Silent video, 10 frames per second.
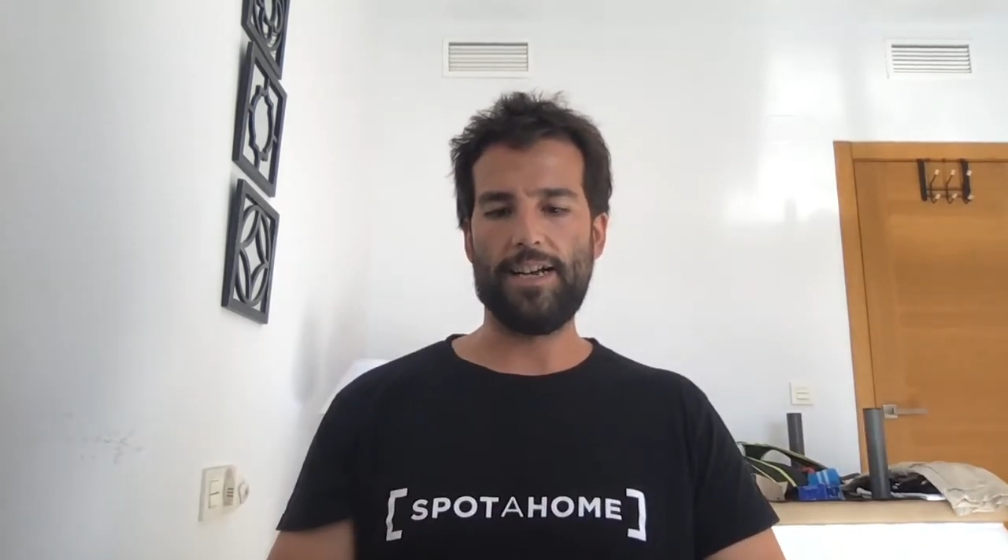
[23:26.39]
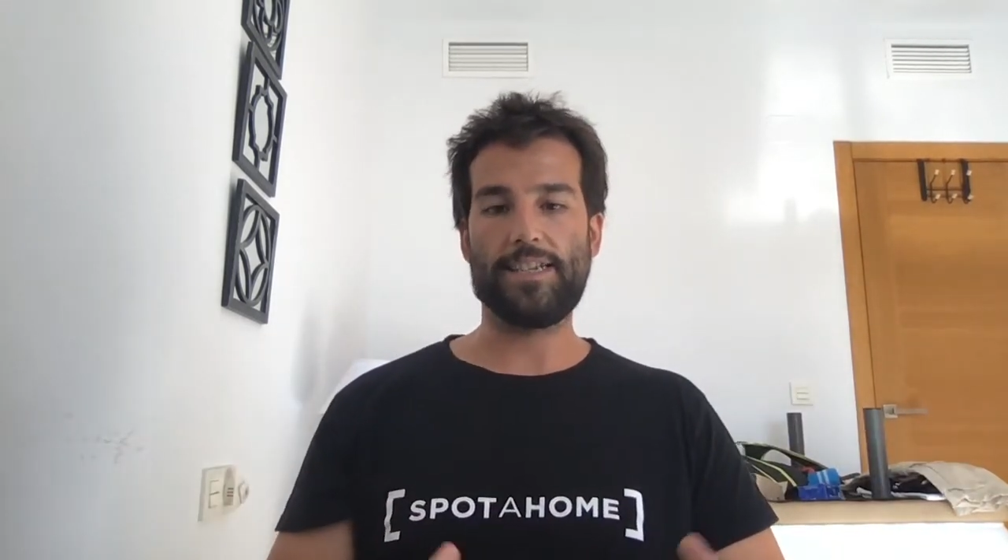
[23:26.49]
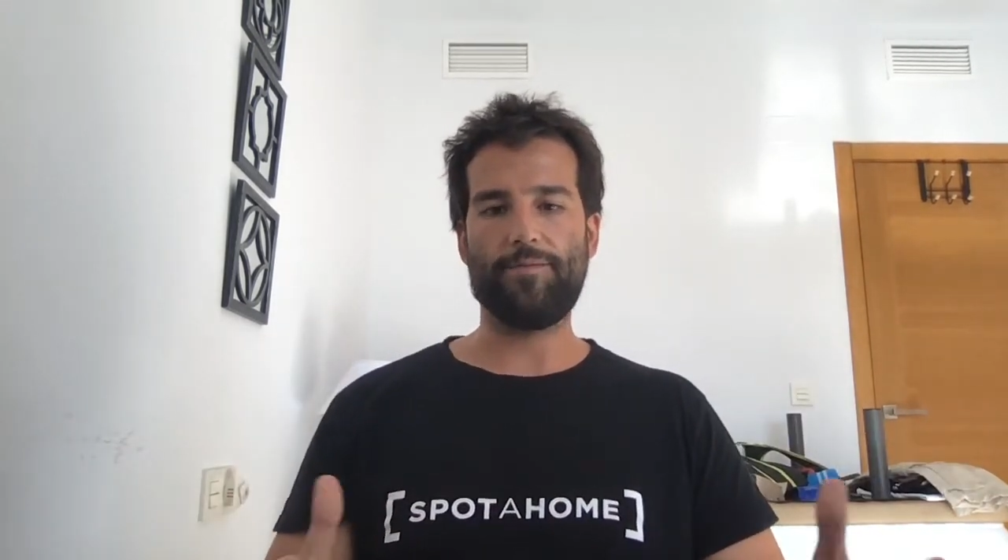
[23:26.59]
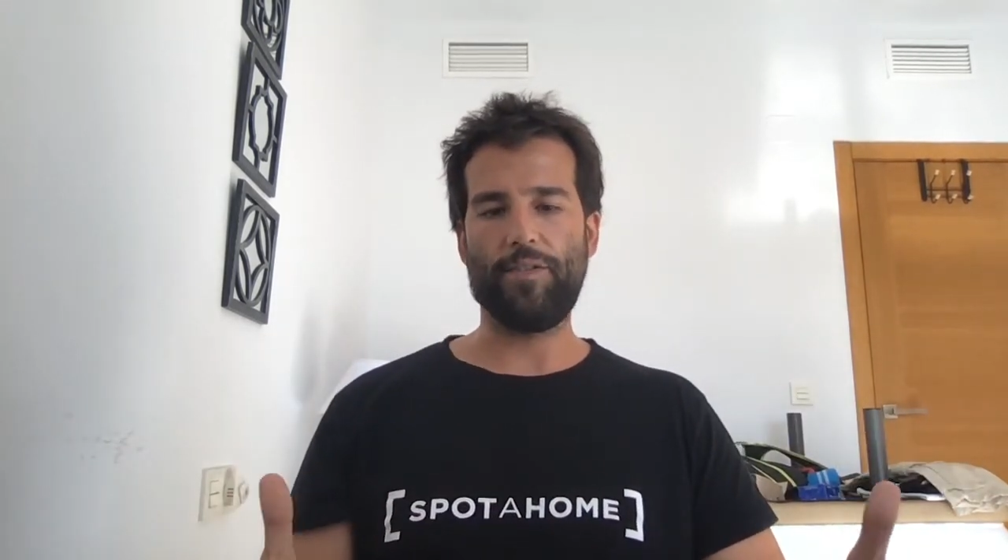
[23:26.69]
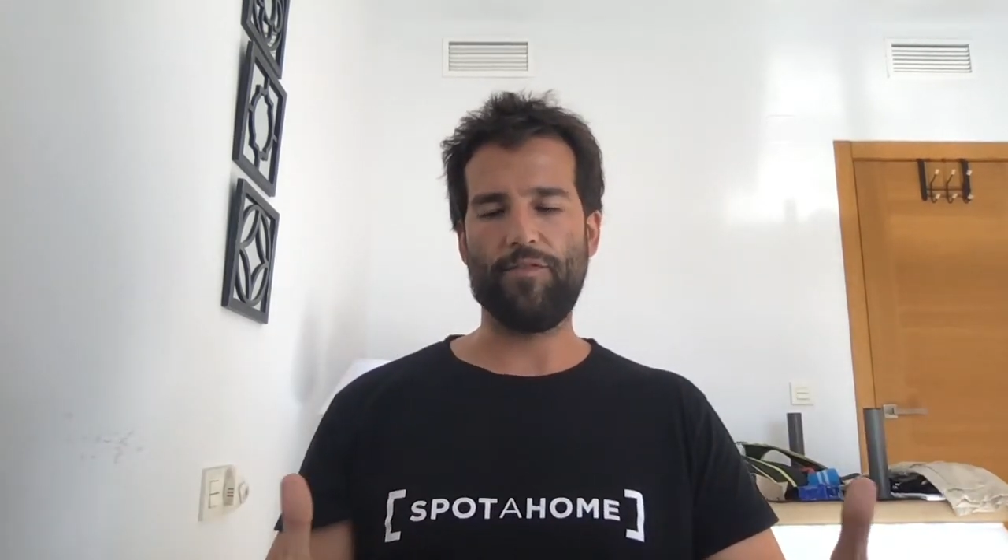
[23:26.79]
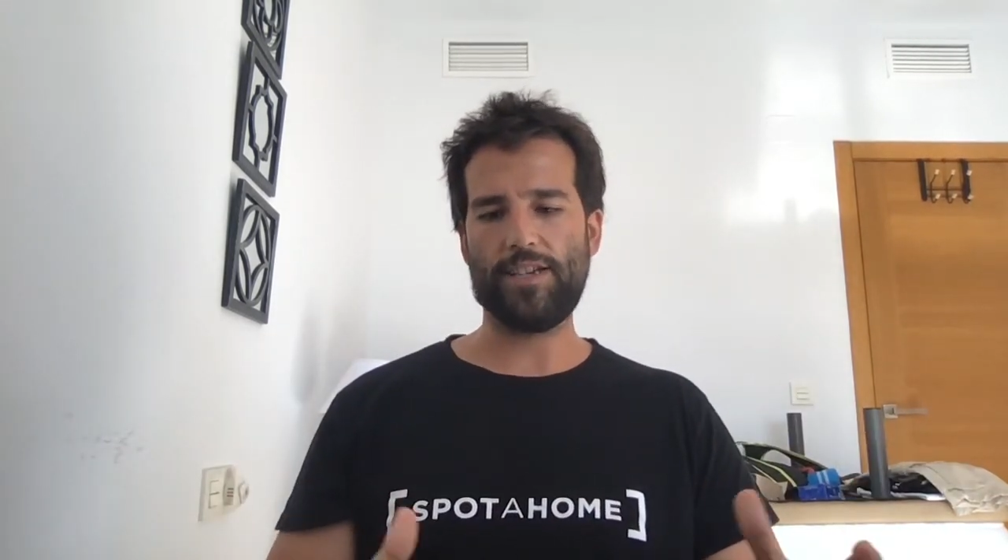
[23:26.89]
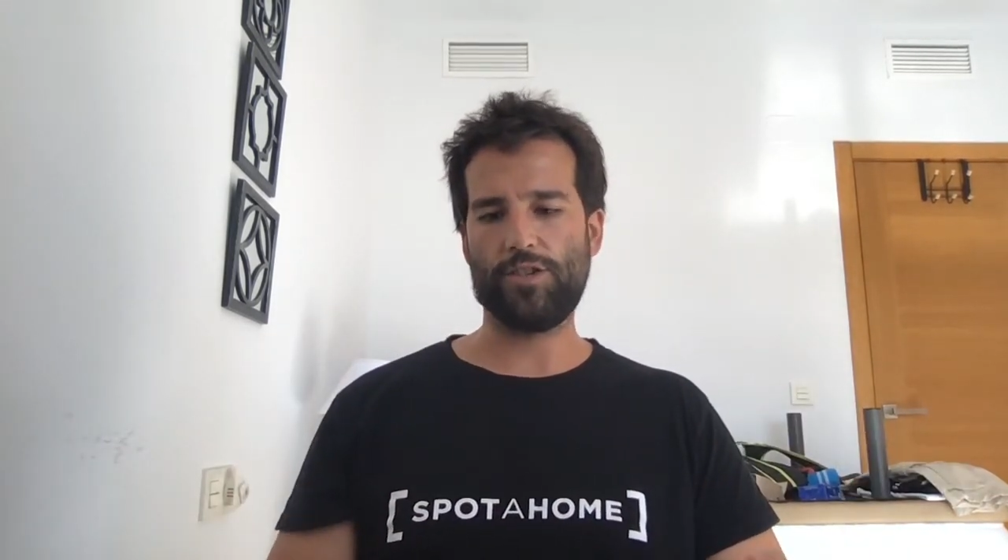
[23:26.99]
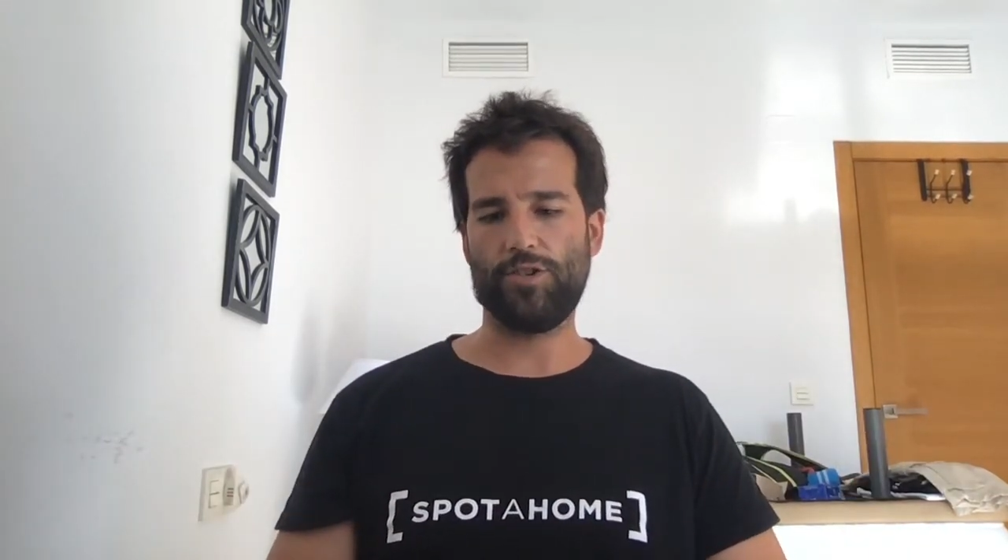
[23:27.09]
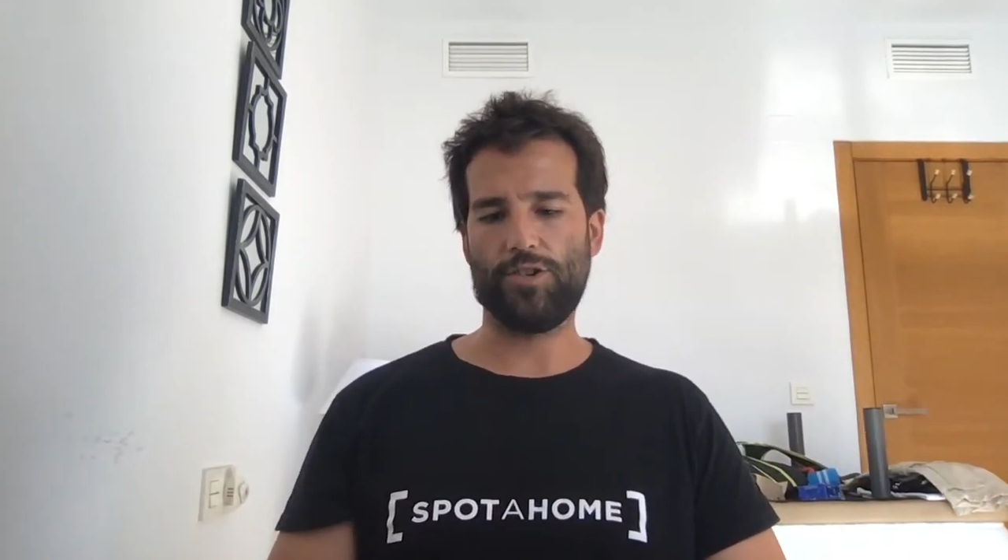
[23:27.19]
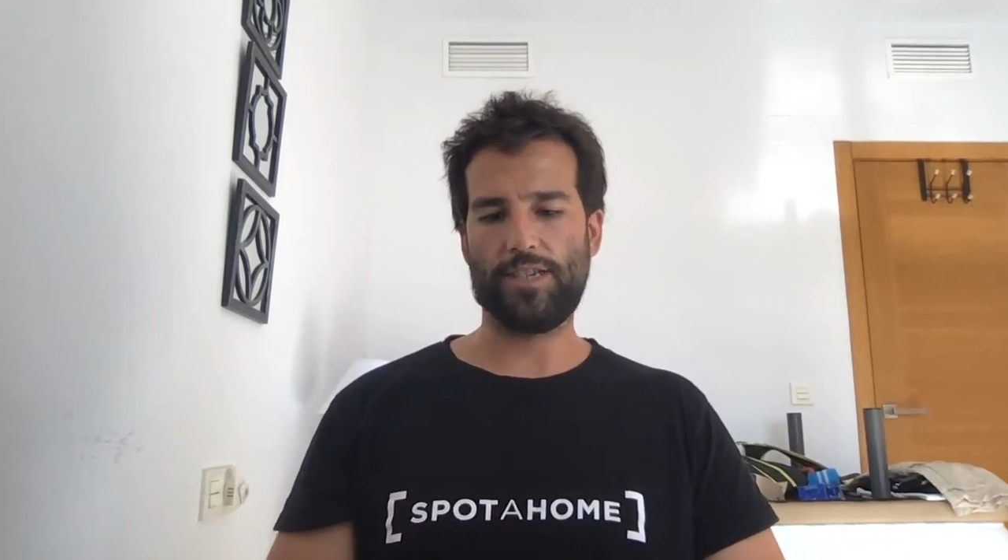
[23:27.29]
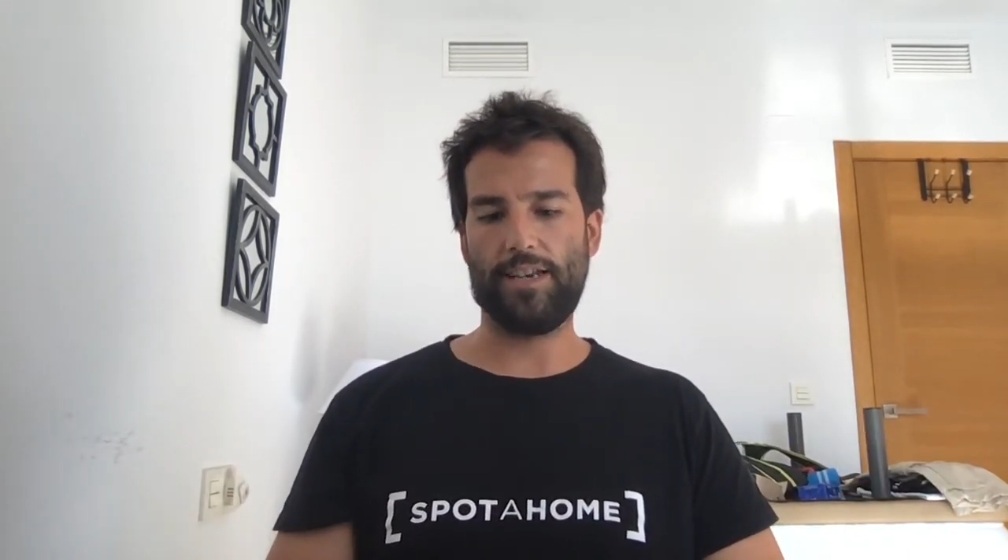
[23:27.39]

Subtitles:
some investors,